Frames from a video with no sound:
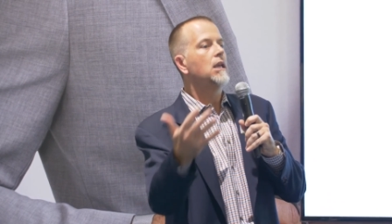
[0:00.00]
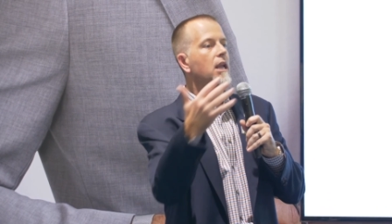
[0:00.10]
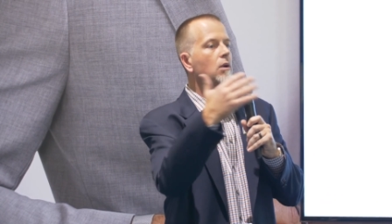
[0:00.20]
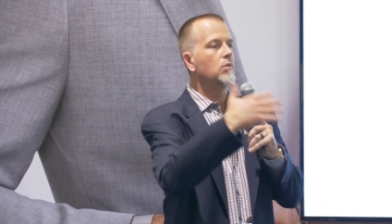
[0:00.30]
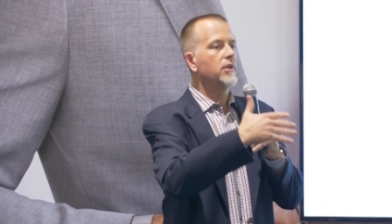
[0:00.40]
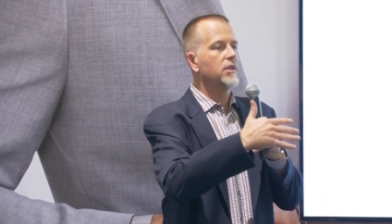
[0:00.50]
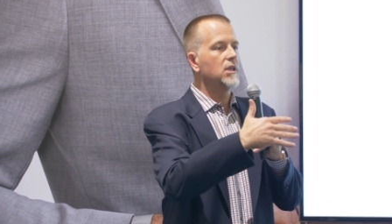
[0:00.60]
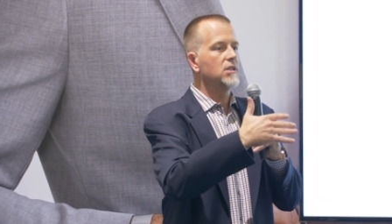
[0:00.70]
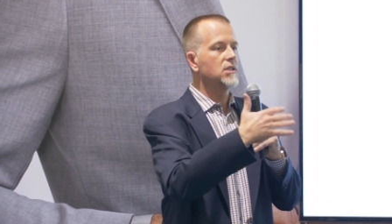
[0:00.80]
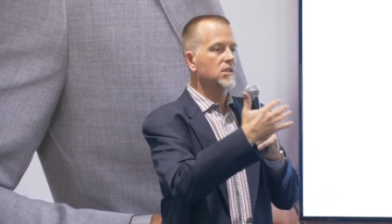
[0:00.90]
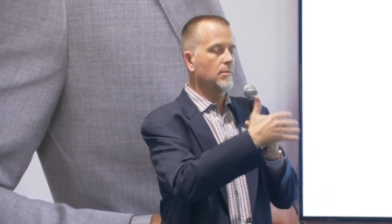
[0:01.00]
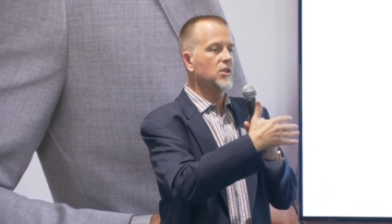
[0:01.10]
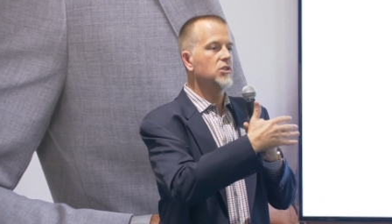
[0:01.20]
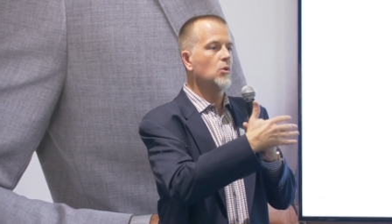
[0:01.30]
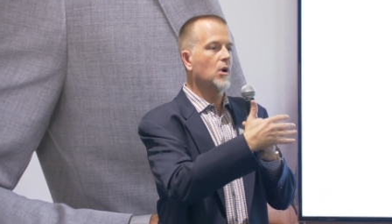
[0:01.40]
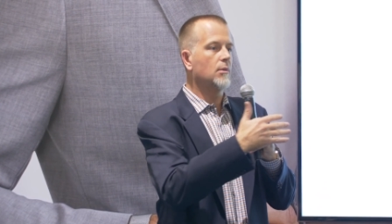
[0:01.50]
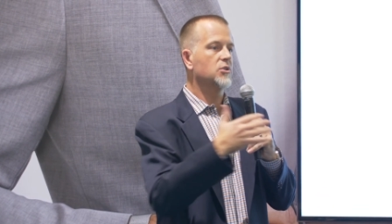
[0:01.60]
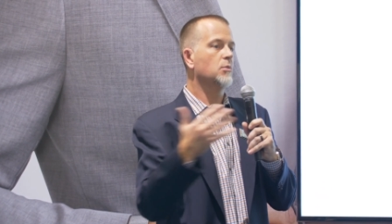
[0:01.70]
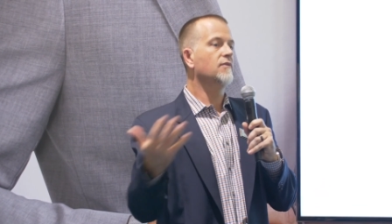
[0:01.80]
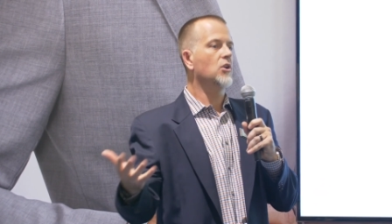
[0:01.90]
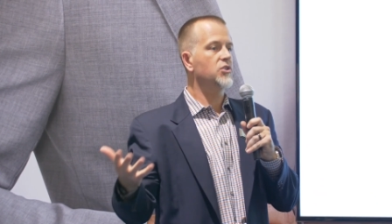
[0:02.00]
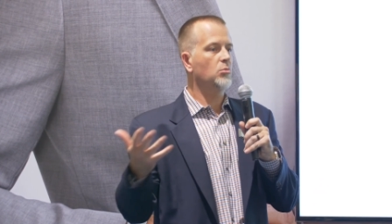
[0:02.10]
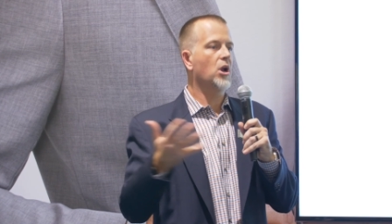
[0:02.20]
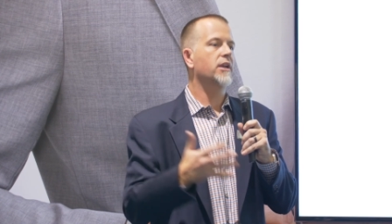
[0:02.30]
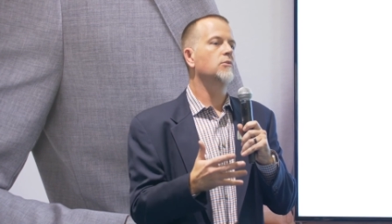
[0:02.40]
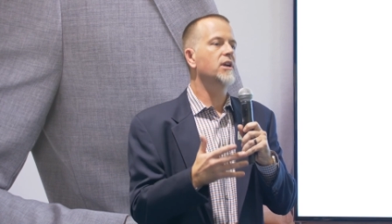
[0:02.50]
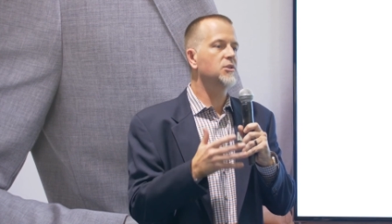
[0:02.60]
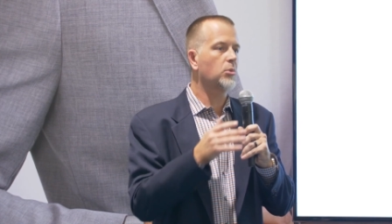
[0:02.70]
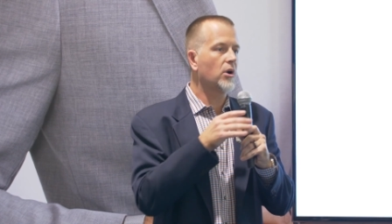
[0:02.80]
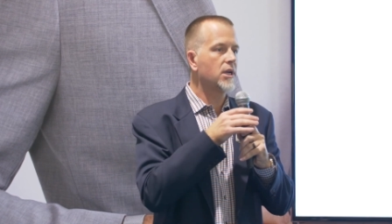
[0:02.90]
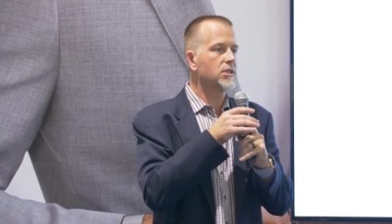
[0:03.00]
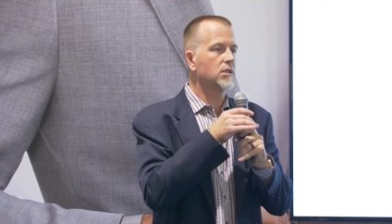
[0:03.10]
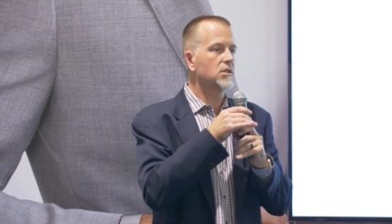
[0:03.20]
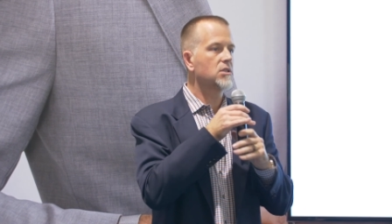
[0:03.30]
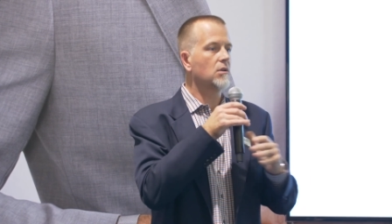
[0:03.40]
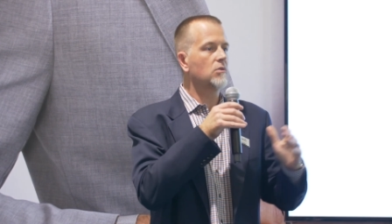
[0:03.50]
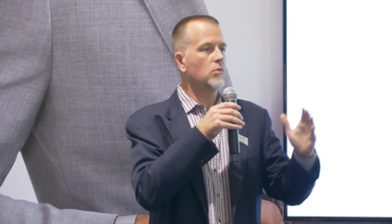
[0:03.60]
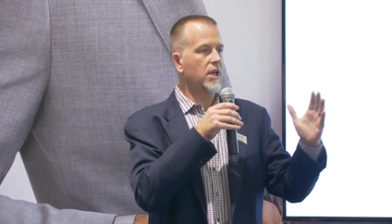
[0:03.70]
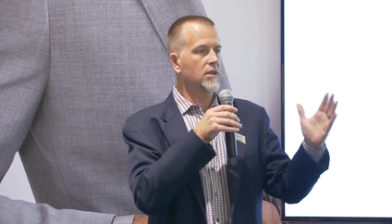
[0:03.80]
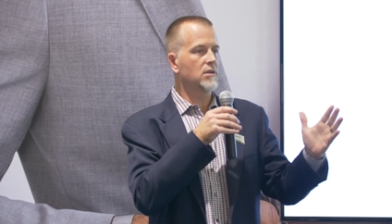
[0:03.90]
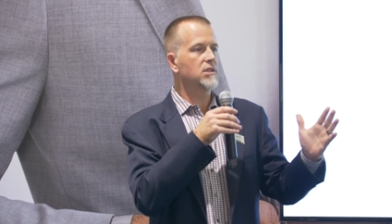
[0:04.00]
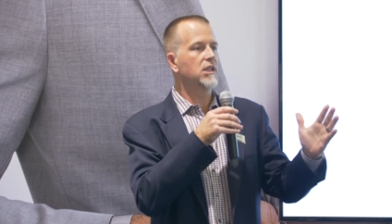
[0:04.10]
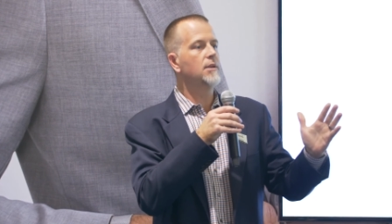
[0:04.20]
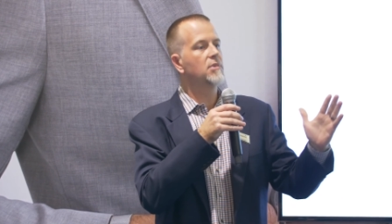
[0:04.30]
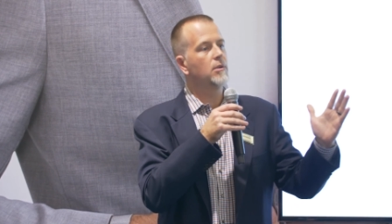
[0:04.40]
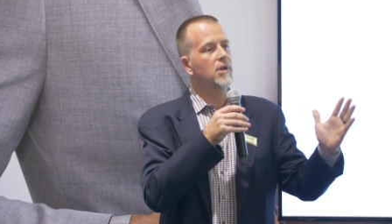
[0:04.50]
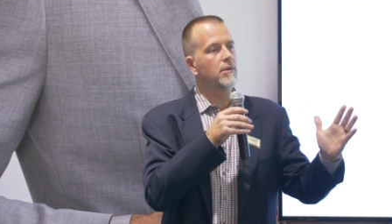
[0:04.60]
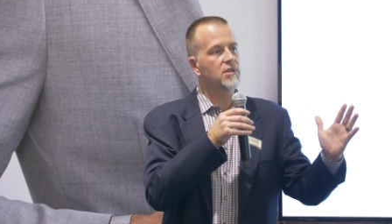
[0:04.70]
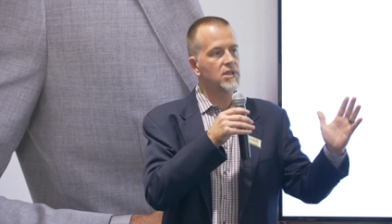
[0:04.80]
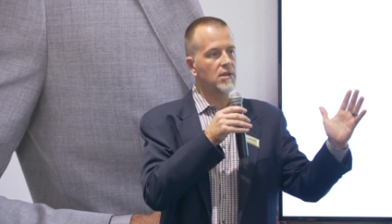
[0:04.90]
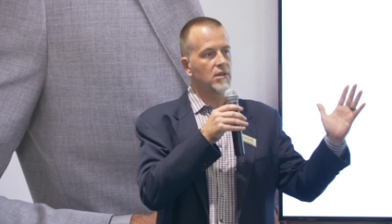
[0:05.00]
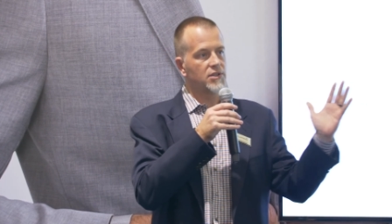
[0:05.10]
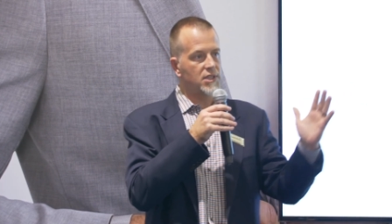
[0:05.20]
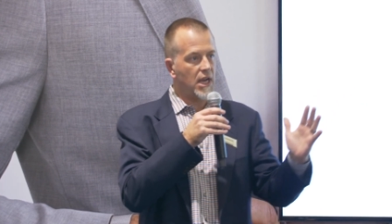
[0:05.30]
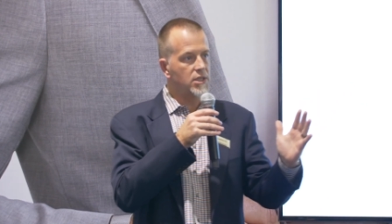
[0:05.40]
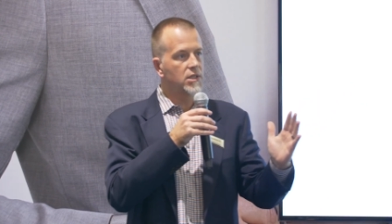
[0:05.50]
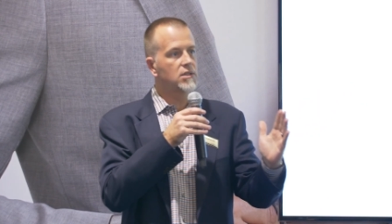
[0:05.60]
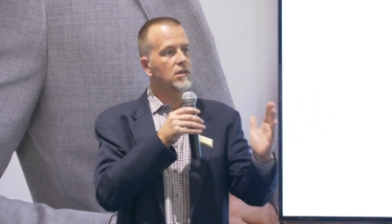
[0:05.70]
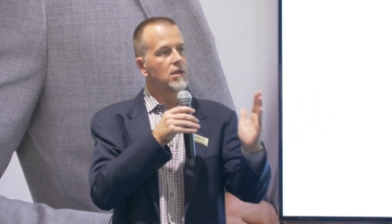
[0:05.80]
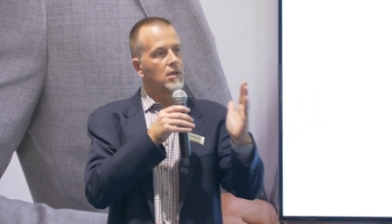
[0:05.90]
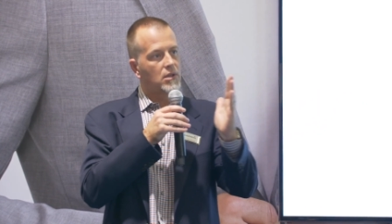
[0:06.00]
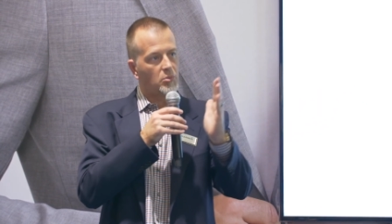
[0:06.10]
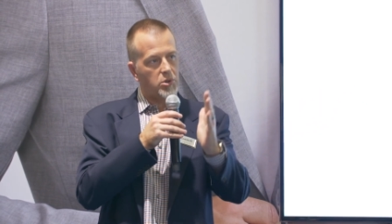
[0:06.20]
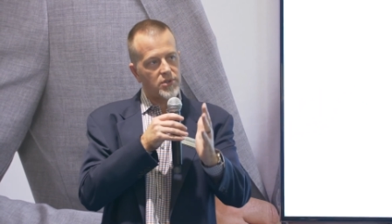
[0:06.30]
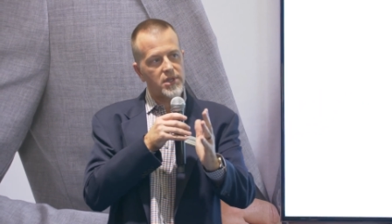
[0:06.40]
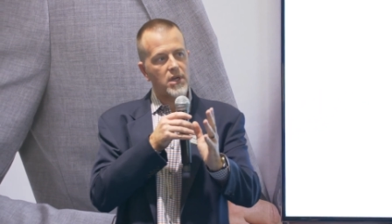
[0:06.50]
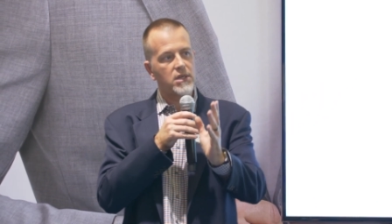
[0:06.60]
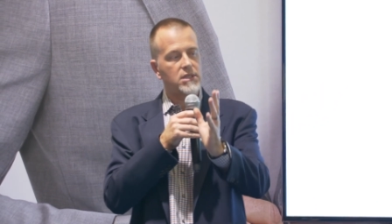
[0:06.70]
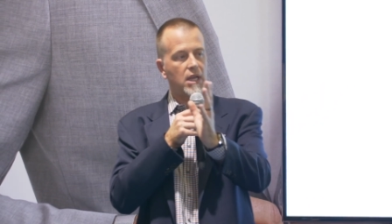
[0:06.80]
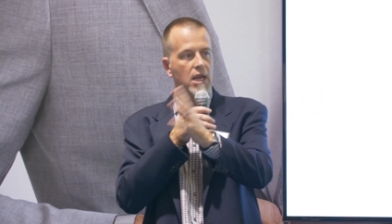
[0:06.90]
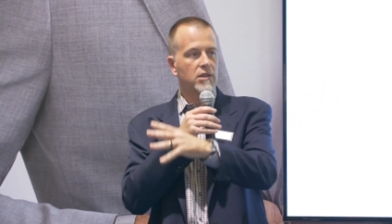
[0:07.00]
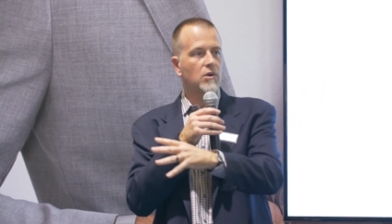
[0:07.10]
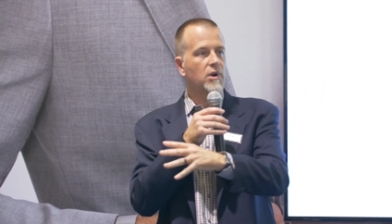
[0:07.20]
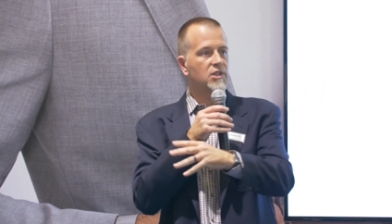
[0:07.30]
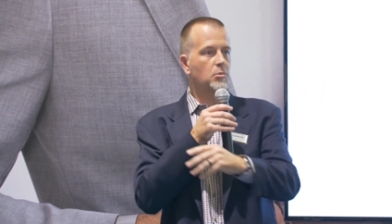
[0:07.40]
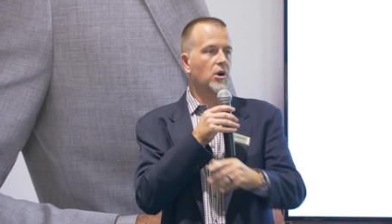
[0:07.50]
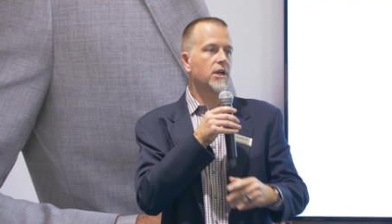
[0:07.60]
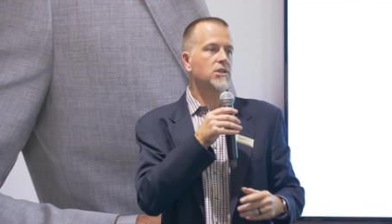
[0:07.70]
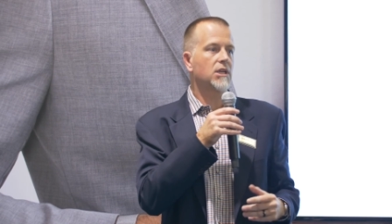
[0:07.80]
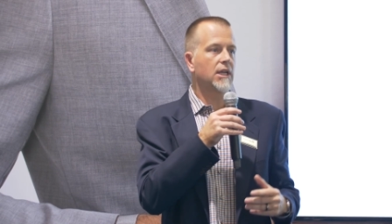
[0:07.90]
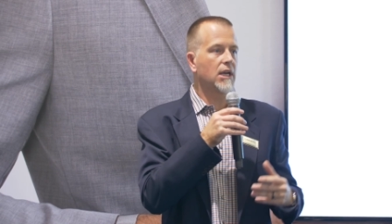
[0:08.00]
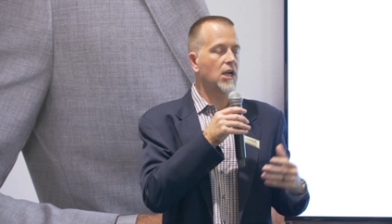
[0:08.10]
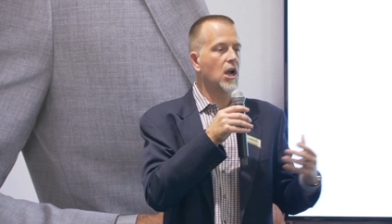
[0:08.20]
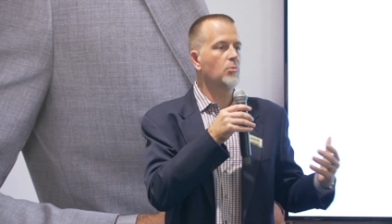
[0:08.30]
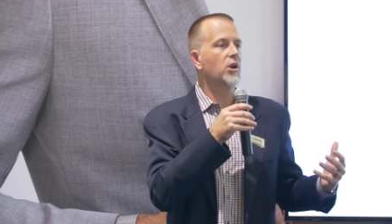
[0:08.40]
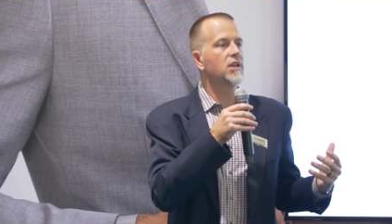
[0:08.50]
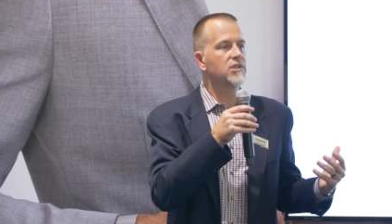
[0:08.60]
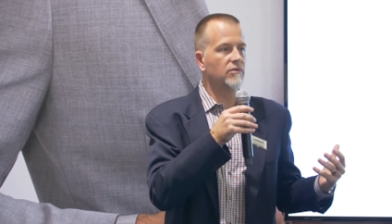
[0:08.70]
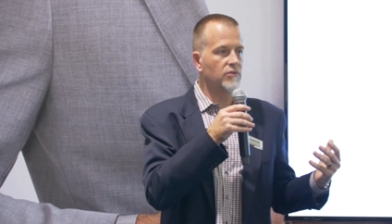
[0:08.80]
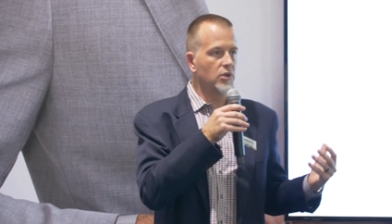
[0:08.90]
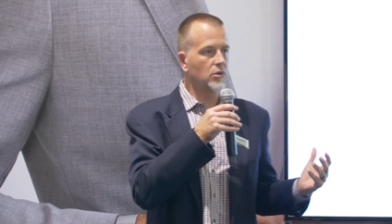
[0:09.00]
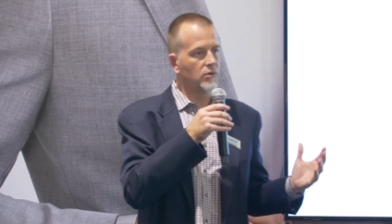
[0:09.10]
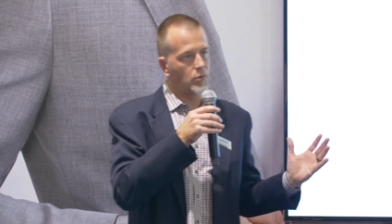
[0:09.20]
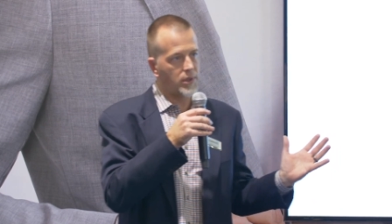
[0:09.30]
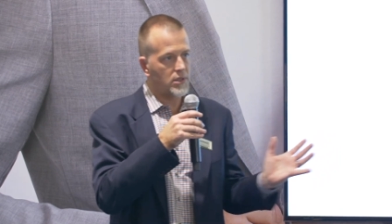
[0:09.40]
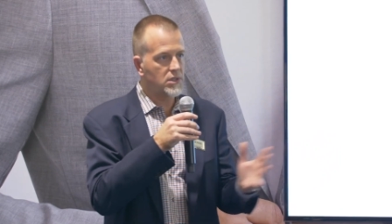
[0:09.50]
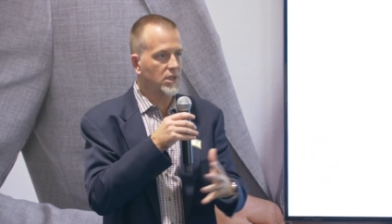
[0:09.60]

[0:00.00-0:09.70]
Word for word: Now with these, some of these new wearables, we've also brought in respiration. So in their sleep, they'll be able to see their stages, their pulse ox, and their respiration and get a comprehensive view of what their